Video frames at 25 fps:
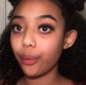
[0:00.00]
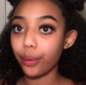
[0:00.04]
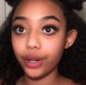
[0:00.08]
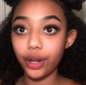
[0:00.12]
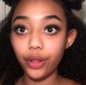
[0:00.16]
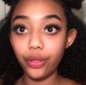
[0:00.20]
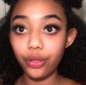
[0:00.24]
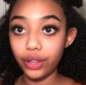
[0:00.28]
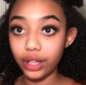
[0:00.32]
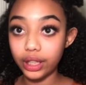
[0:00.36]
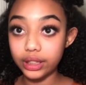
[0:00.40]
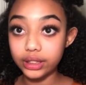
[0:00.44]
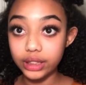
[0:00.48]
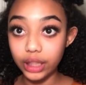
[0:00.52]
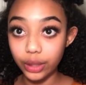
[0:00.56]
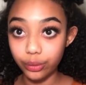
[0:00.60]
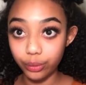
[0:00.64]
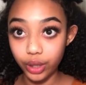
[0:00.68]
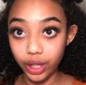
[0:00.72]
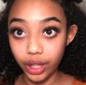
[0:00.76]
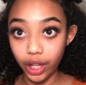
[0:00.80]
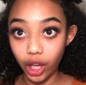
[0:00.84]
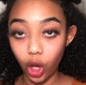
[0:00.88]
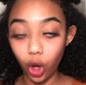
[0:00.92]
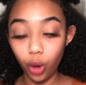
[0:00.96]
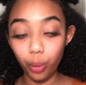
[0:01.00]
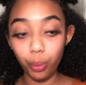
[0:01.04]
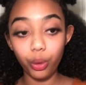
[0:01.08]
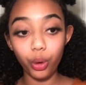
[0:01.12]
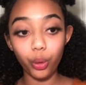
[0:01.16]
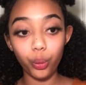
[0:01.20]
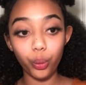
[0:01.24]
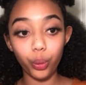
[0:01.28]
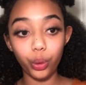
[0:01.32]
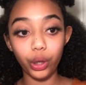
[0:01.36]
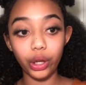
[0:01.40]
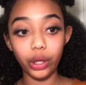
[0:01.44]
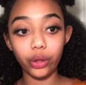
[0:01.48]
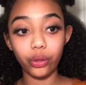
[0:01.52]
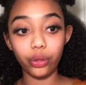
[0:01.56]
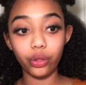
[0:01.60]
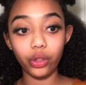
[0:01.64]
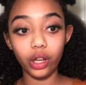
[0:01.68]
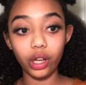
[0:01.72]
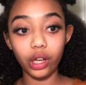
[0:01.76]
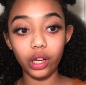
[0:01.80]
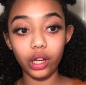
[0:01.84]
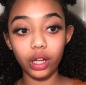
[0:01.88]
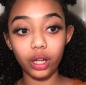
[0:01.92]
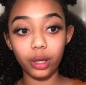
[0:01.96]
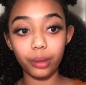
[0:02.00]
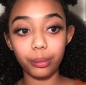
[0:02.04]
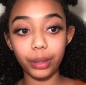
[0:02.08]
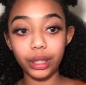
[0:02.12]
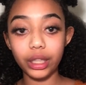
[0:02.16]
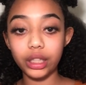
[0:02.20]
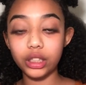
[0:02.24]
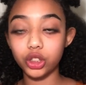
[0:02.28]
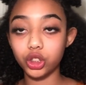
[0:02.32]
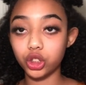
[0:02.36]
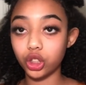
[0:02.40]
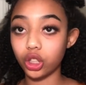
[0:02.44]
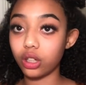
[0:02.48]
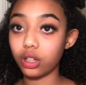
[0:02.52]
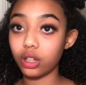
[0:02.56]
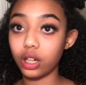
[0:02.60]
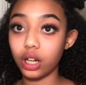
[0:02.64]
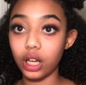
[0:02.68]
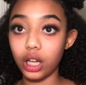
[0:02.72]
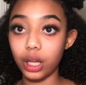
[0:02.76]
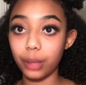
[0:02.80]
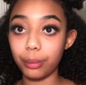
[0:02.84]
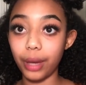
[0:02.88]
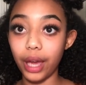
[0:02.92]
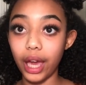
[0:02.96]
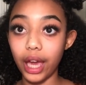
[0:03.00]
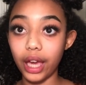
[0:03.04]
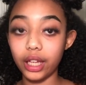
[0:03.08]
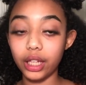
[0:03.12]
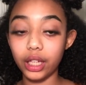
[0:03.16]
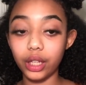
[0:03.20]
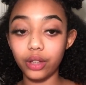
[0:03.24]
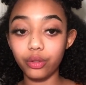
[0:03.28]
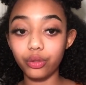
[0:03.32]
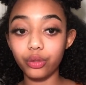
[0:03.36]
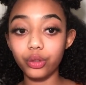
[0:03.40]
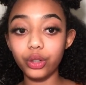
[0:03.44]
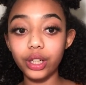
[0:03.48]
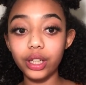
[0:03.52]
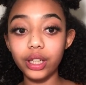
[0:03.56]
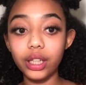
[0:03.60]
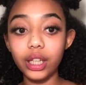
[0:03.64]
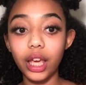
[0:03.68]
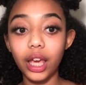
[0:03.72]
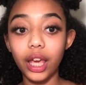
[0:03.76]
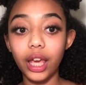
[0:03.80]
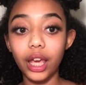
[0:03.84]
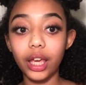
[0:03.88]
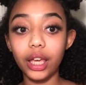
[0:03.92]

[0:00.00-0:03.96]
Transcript: one of the things that really help with making sure I'm acne free